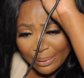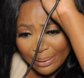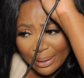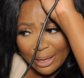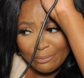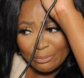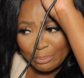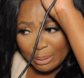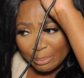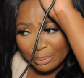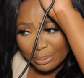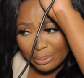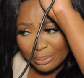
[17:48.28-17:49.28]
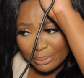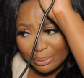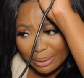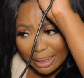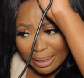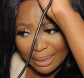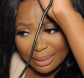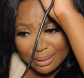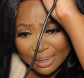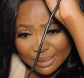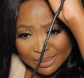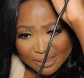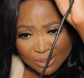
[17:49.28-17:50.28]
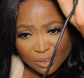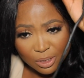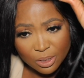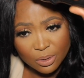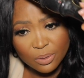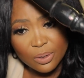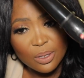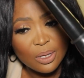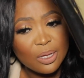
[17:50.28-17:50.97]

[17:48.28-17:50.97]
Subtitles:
I have a pimple, I look like this. So